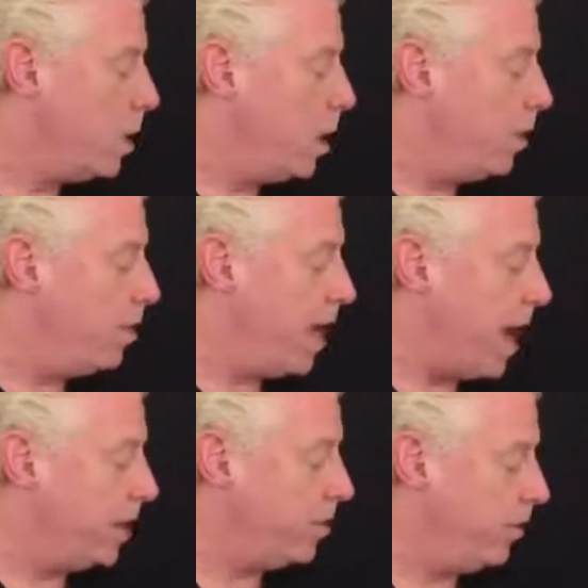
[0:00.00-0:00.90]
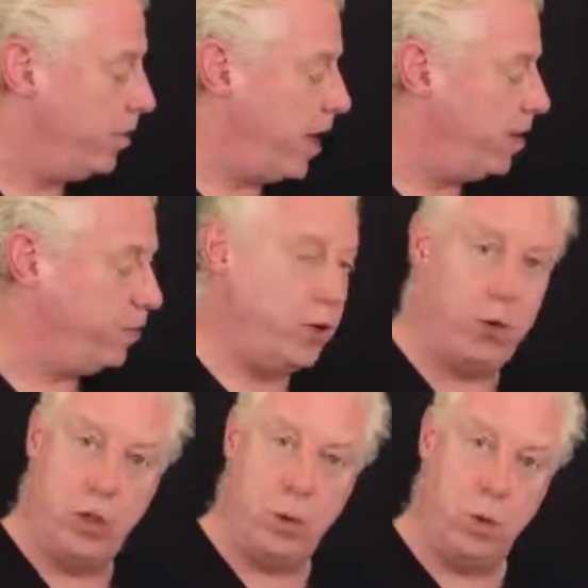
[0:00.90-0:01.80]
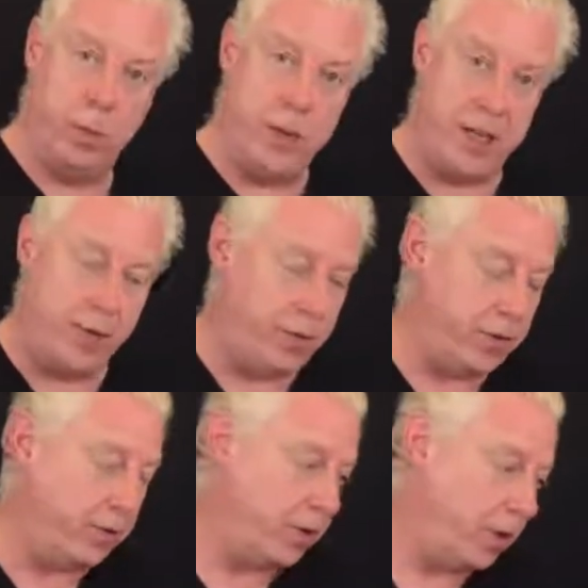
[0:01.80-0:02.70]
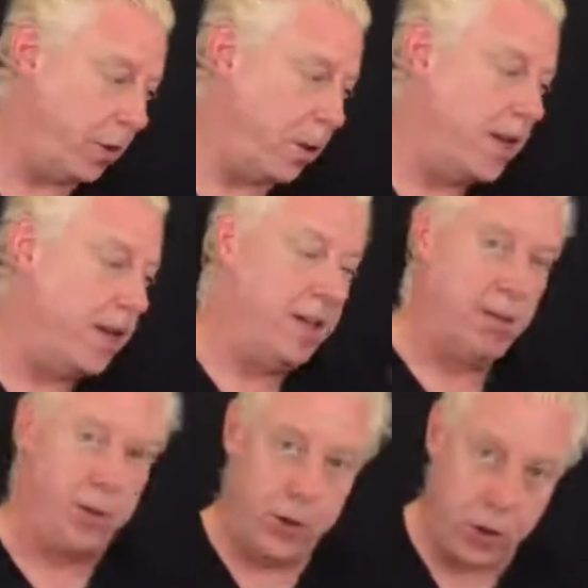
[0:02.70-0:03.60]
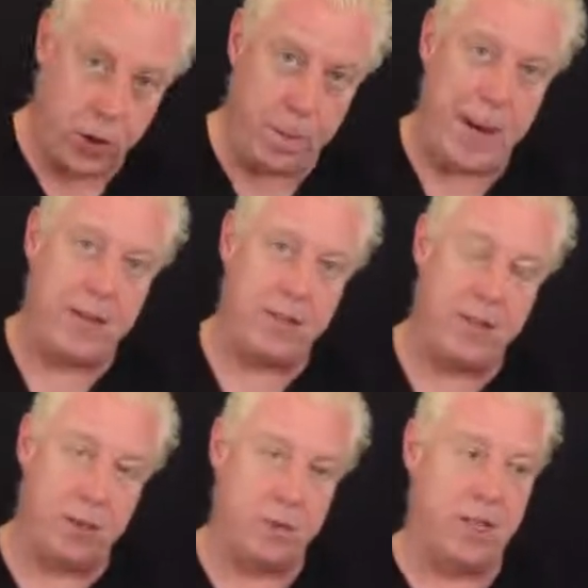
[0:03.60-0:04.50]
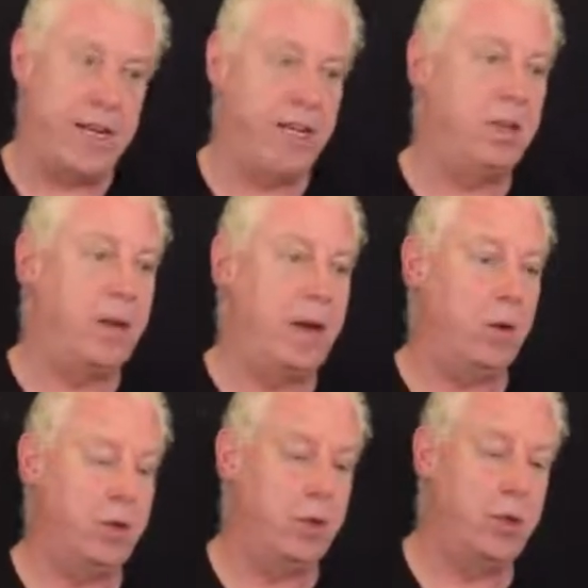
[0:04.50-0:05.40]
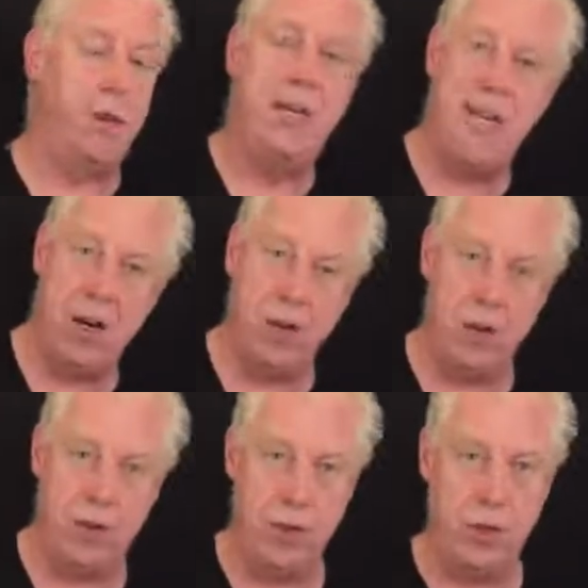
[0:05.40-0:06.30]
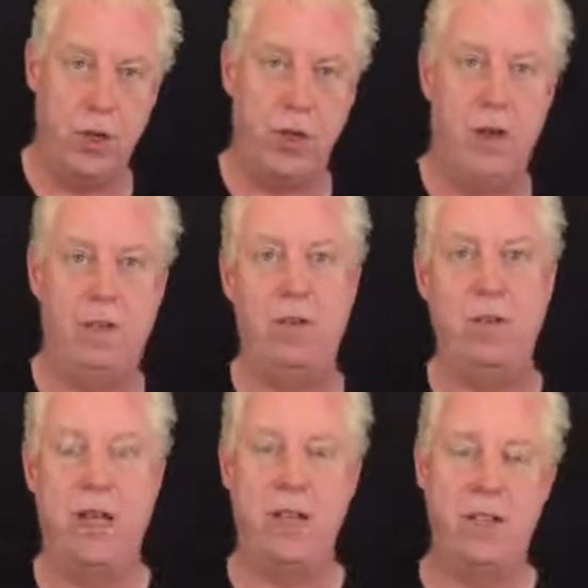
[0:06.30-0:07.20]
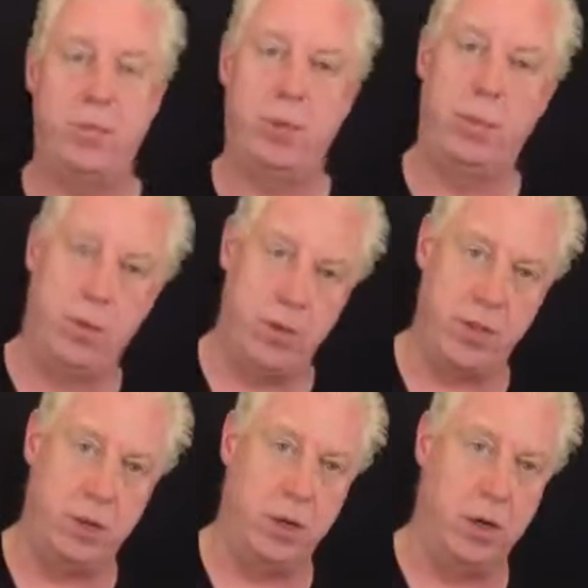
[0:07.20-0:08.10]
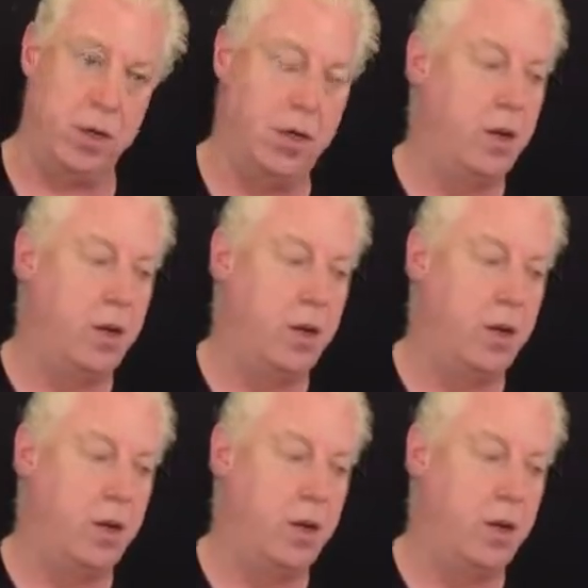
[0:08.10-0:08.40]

that their future will be different. So future pacing them, taking them out to a year in the future, having them realize the problem's still gone.